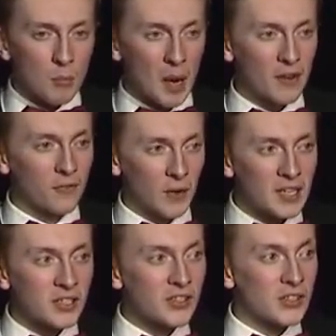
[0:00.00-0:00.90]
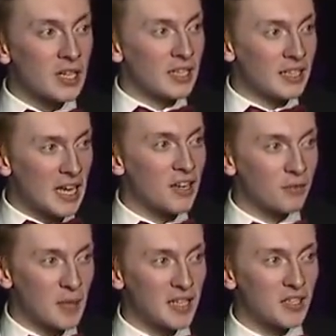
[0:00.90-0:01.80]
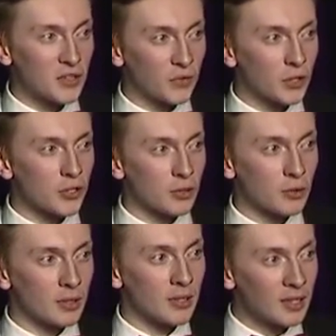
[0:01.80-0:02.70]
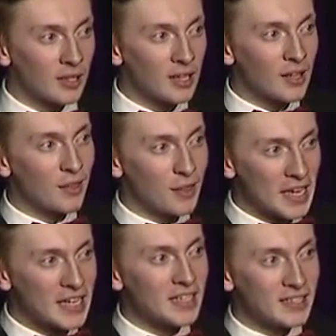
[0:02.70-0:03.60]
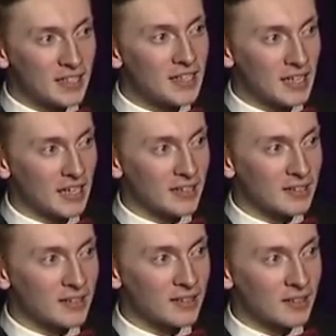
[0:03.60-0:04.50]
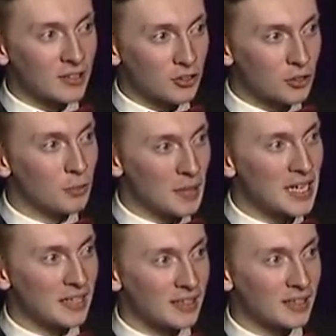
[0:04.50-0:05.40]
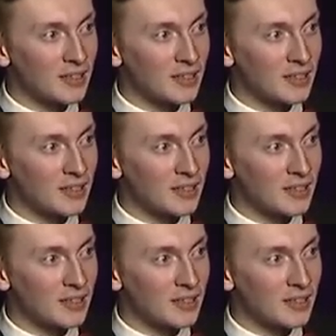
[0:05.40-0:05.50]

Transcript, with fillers: My friends gave me this virtue, they did it to me.